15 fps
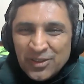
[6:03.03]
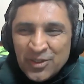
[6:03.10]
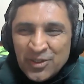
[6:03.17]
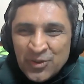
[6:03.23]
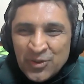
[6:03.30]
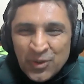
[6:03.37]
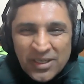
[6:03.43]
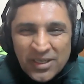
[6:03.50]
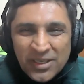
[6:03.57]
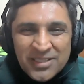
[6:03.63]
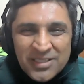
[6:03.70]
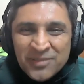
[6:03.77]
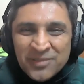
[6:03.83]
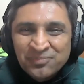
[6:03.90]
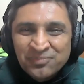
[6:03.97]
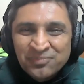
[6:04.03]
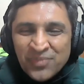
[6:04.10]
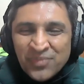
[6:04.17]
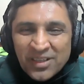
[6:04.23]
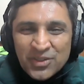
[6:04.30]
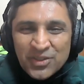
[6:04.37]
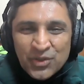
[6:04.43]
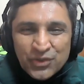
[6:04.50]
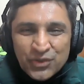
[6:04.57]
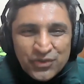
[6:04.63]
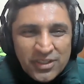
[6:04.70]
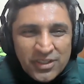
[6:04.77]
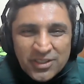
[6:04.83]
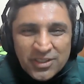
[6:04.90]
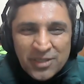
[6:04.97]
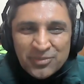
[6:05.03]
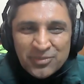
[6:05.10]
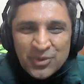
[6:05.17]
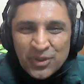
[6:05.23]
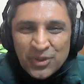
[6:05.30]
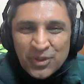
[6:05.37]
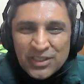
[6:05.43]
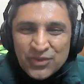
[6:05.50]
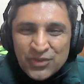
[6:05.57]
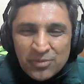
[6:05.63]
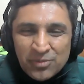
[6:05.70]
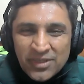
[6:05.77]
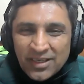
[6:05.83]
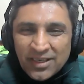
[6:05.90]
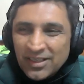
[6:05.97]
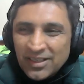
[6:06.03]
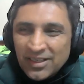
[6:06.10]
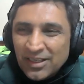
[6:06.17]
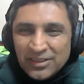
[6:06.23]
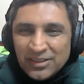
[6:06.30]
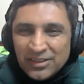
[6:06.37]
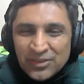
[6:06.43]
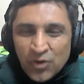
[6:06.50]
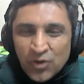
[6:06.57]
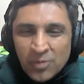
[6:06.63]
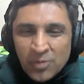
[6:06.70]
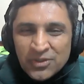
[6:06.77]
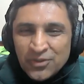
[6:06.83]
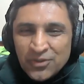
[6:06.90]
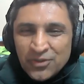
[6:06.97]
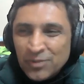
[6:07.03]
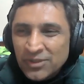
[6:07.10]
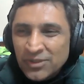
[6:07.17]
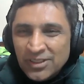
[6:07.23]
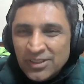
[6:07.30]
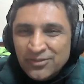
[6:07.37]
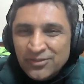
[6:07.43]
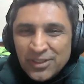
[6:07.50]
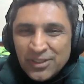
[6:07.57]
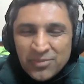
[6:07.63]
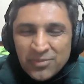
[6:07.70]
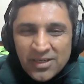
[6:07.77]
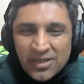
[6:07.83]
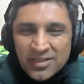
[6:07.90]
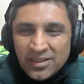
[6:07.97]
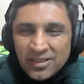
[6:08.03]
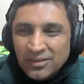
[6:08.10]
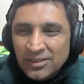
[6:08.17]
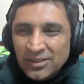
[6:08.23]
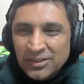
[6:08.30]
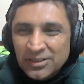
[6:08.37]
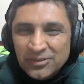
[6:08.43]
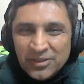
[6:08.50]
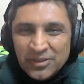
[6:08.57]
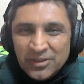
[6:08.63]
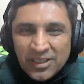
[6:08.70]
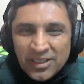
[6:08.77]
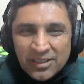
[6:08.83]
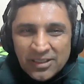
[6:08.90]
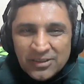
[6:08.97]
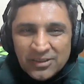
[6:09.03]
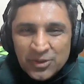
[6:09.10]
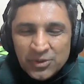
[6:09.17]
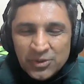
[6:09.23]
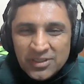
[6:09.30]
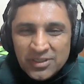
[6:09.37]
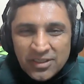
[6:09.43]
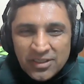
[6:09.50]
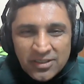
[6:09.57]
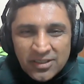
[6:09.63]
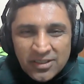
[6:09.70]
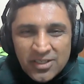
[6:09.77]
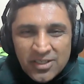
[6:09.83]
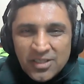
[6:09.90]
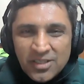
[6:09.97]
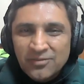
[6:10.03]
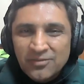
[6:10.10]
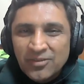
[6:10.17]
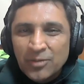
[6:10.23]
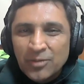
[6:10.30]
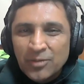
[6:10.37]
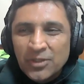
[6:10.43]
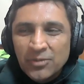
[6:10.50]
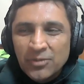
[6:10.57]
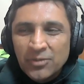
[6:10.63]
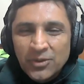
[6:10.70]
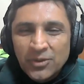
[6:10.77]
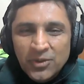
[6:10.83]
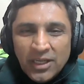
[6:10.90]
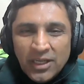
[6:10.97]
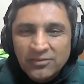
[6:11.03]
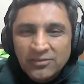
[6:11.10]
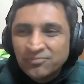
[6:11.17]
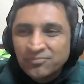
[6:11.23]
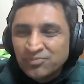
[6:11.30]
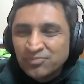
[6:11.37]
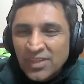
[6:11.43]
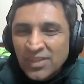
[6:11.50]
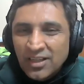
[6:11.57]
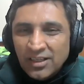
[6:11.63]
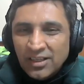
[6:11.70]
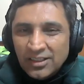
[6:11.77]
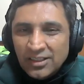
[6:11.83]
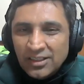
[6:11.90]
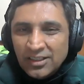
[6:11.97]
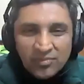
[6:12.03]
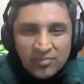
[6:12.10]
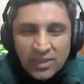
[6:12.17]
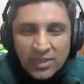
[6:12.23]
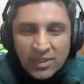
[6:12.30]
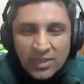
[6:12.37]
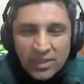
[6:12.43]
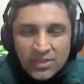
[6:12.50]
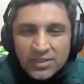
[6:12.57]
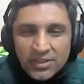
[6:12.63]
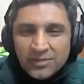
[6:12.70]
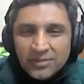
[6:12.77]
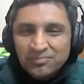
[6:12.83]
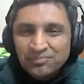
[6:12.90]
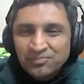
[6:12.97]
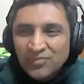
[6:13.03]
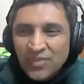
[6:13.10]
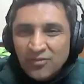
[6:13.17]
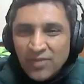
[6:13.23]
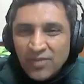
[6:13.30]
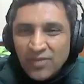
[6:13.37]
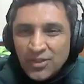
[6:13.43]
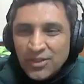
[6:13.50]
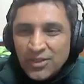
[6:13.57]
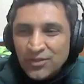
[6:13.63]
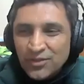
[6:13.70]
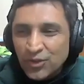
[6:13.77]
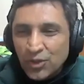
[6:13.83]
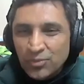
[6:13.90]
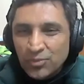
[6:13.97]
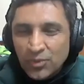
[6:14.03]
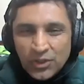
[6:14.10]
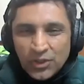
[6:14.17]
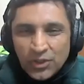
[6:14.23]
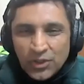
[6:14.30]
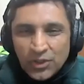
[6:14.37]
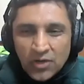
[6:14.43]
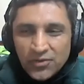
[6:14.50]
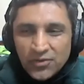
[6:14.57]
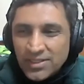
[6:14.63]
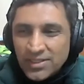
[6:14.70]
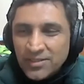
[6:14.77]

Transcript: coolness. So for some coolness from Delhi and the warmth from the different parts. And uh, we can, through this integration, we will be able to have um, better weather for both all of us